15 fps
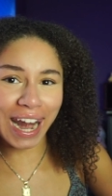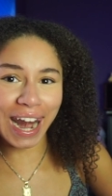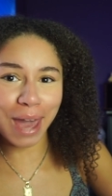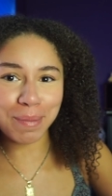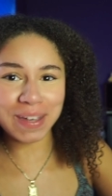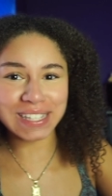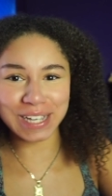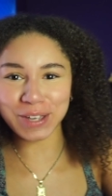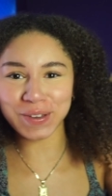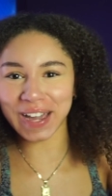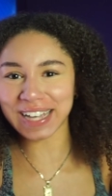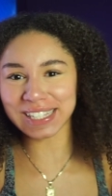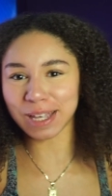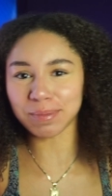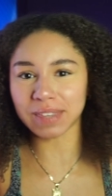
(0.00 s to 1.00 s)
Let me tell you
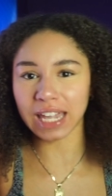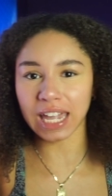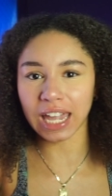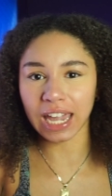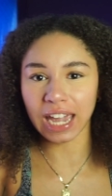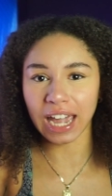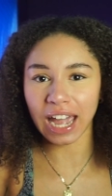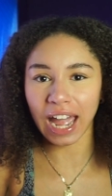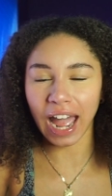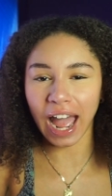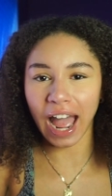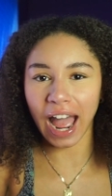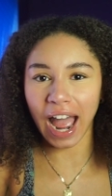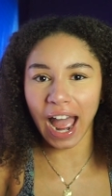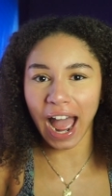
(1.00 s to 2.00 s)
guys something.
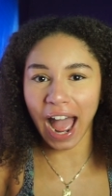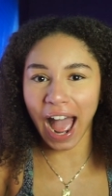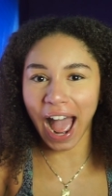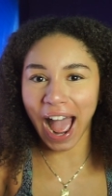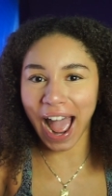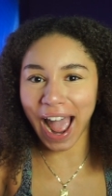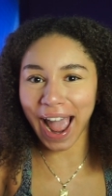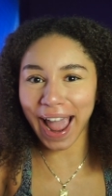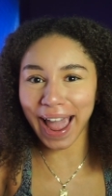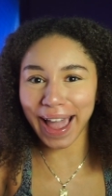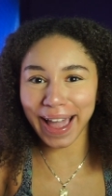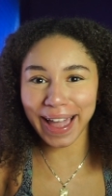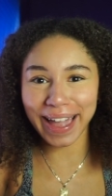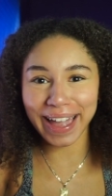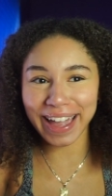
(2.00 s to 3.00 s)

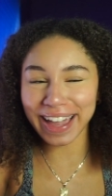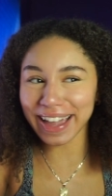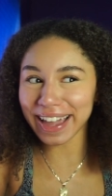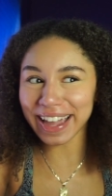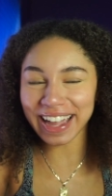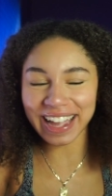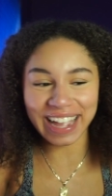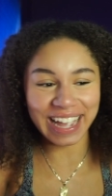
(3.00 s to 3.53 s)
I